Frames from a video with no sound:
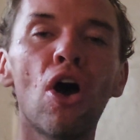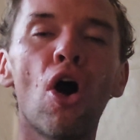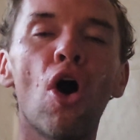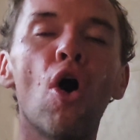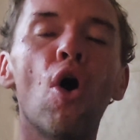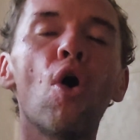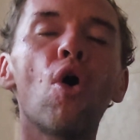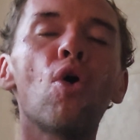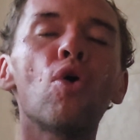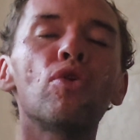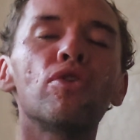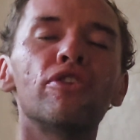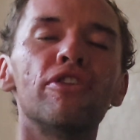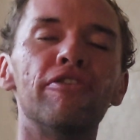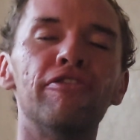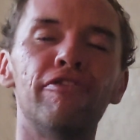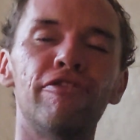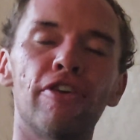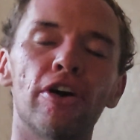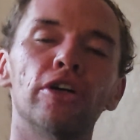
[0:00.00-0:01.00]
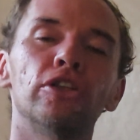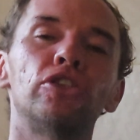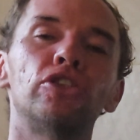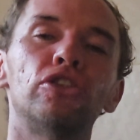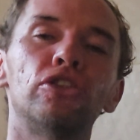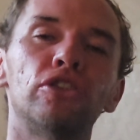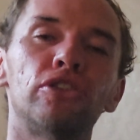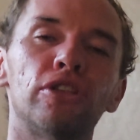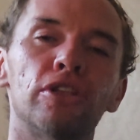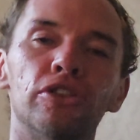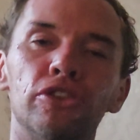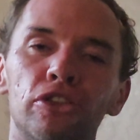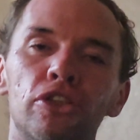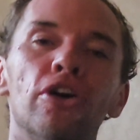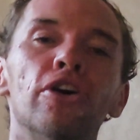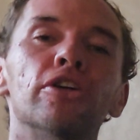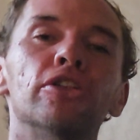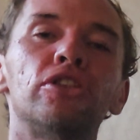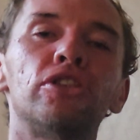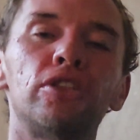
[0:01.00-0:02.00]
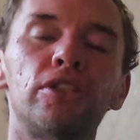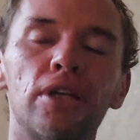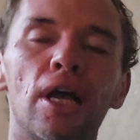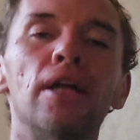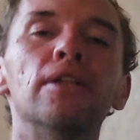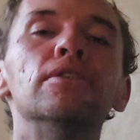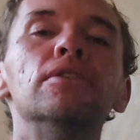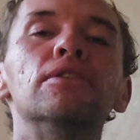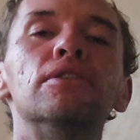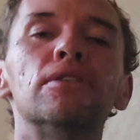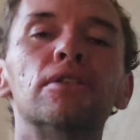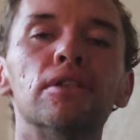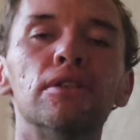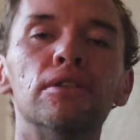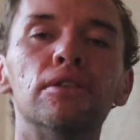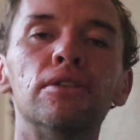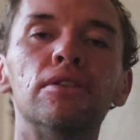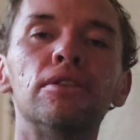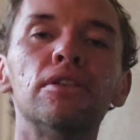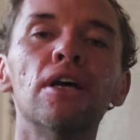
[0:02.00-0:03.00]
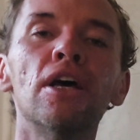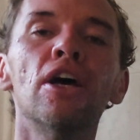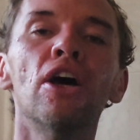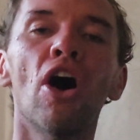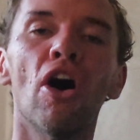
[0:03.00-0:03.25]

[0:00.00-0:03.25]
all the verses and terse sentences